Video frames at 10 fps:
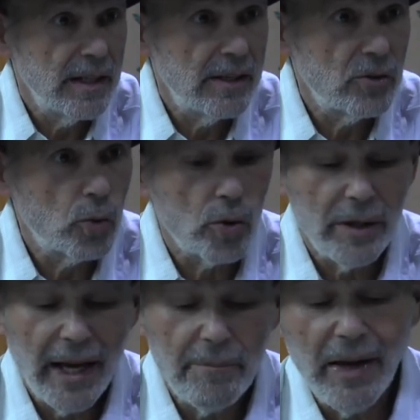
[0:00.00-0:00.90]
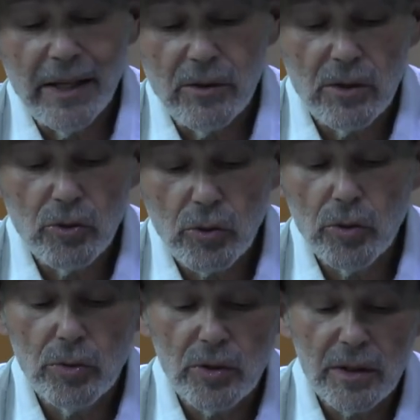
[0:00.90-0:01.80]
And the word emet,
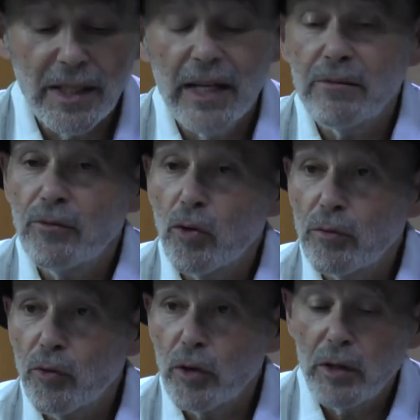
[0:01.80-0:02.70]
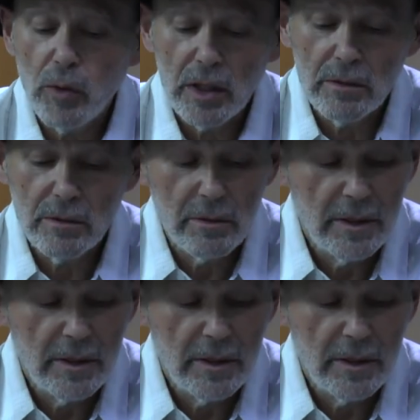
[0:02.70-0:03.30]
truth, again 441,